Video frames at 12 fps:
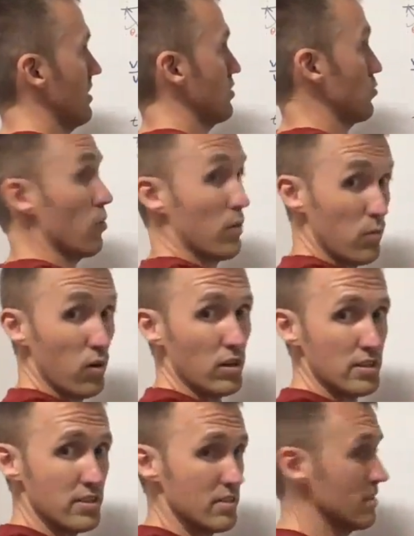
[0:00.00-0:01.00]
is what we
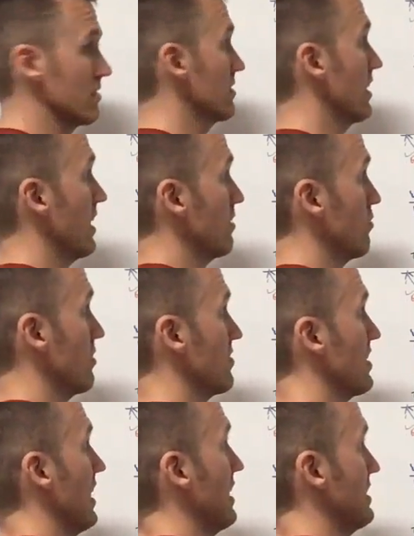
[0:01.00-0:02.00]
want, and we've
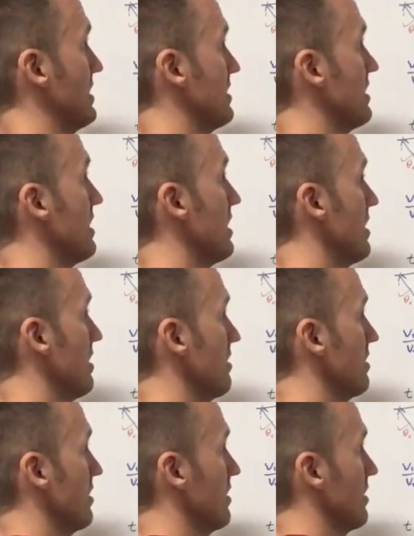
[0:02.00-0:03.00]
got z
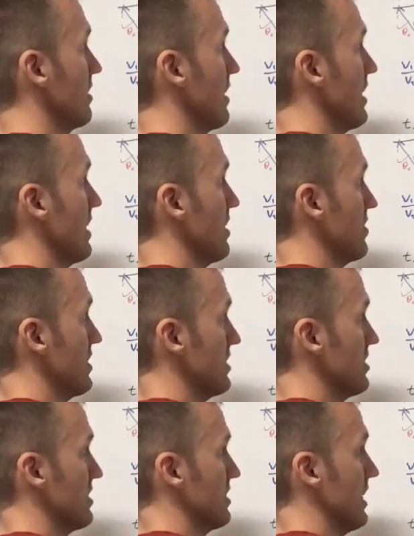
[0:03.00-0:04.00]
and
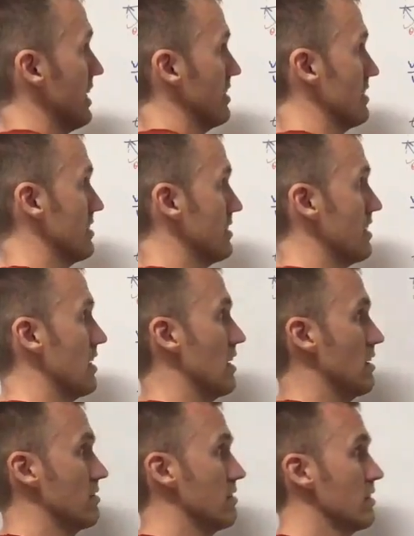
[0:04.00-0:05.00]
this theta c.
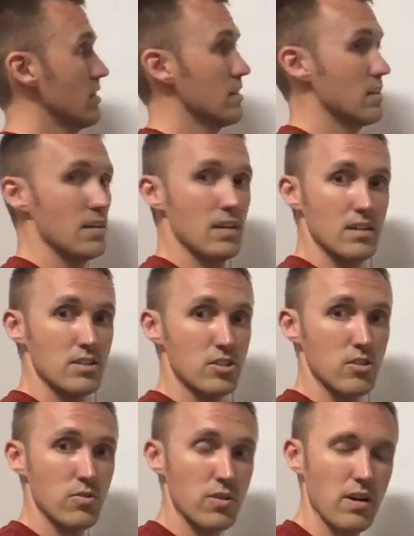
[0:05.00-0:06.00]

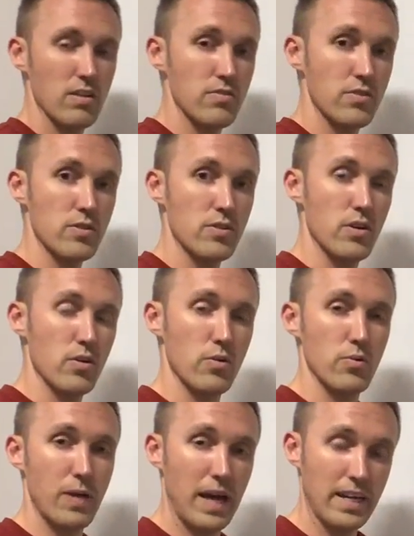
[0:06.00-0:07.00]
So now if you go
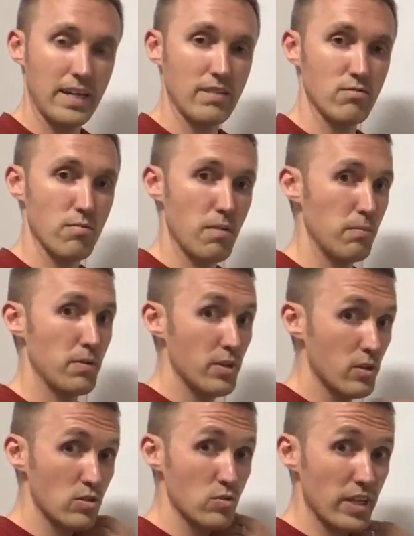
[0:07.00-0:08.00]
back and remember
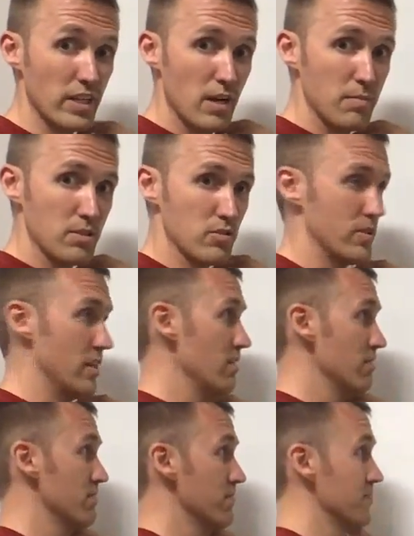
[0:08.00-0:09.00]
your trigonometry,
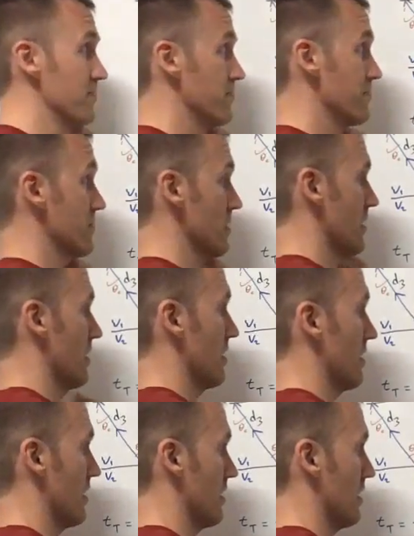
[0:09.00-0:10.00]

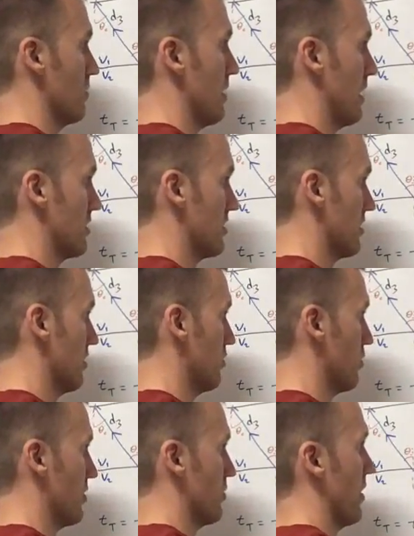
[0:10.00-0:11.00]
how does it go
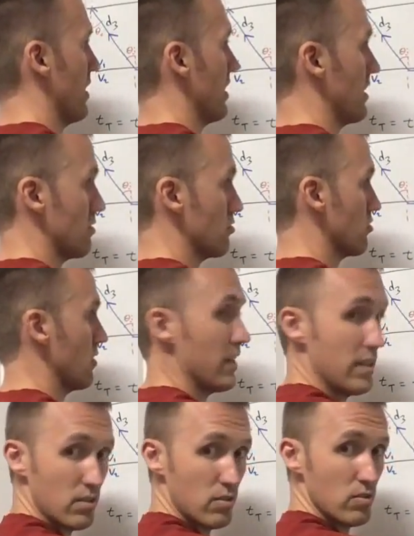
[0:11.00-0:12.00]
with the right angle
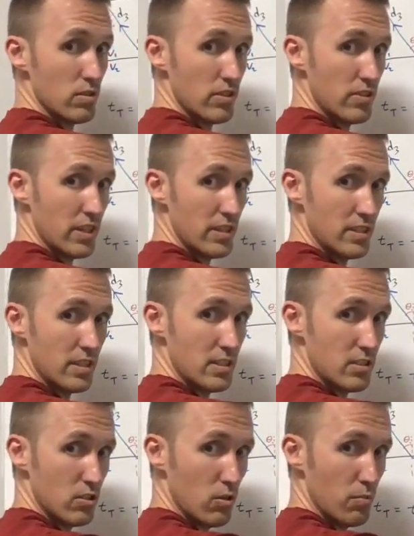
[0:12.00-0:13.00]
triangle? Can you guys see
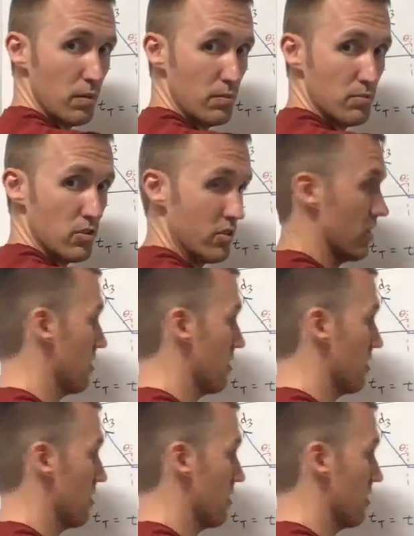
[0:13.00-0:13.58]
this? Nope, I'm drawing